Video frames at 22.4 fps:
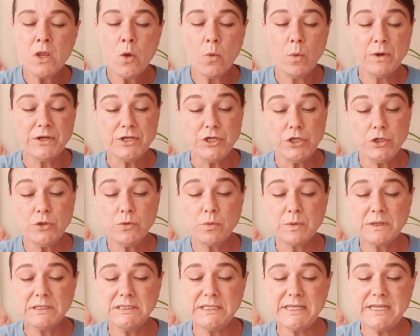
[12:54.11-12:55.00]
When you
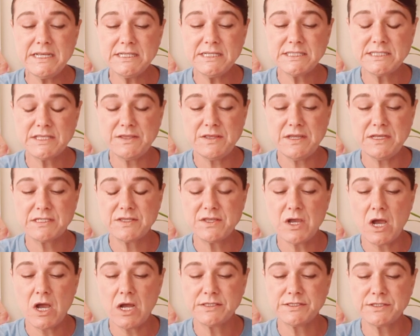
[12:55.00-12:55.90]
release these
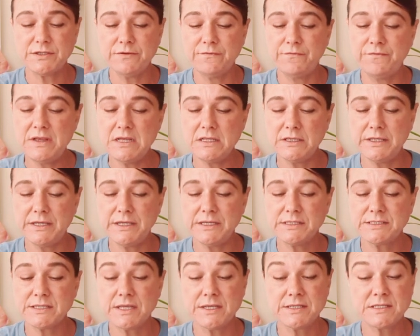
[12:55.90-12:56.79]
thoughts and
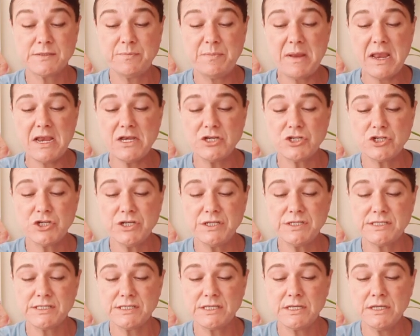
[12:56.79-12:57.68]
feelings, a
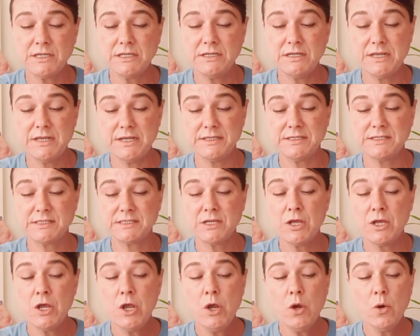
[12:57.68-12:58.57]

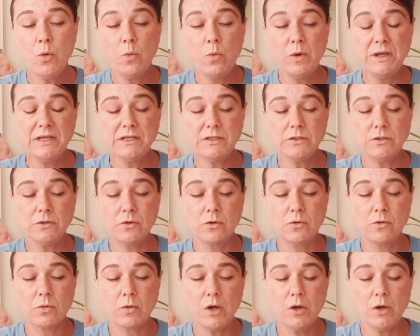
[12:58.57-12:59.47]
spaciousness will
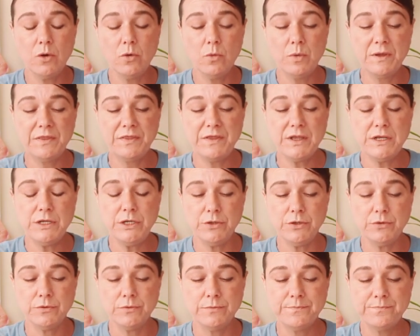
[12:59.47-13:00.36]
grow within you.